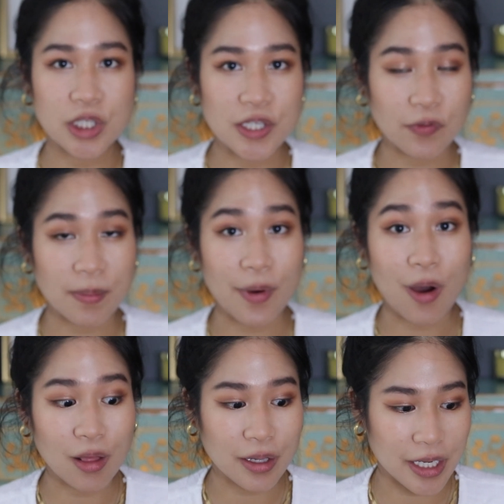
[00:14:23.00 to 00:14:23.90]
is from the
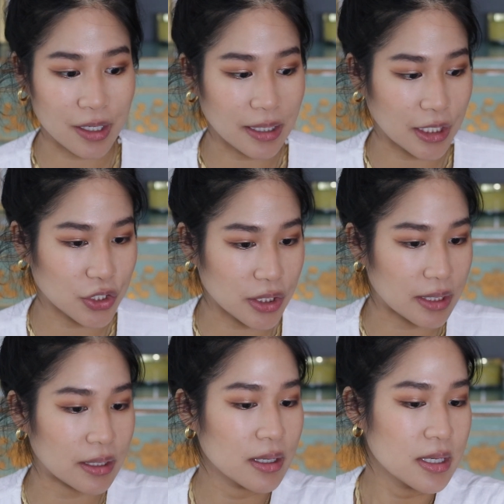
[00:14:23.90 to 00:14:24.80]
holiday
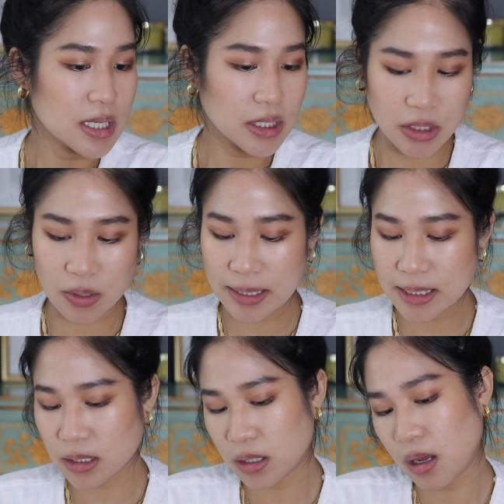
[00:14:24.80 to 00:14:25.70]
collection. So let's
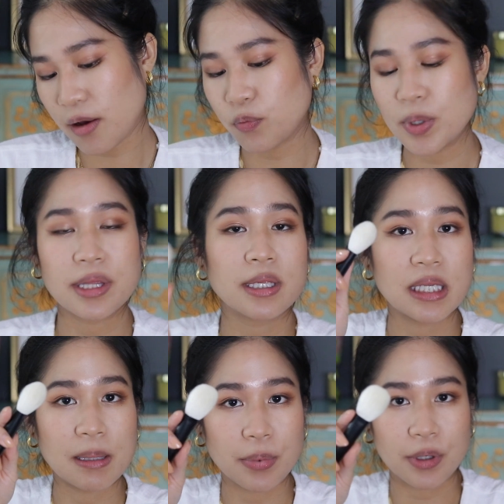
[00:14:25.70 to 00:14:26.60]
start off with
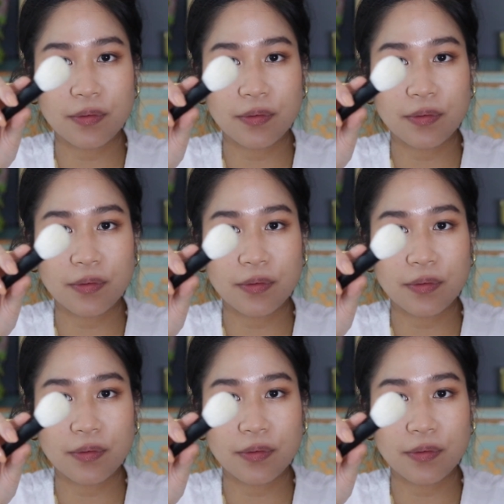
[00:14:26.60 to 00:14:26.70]
number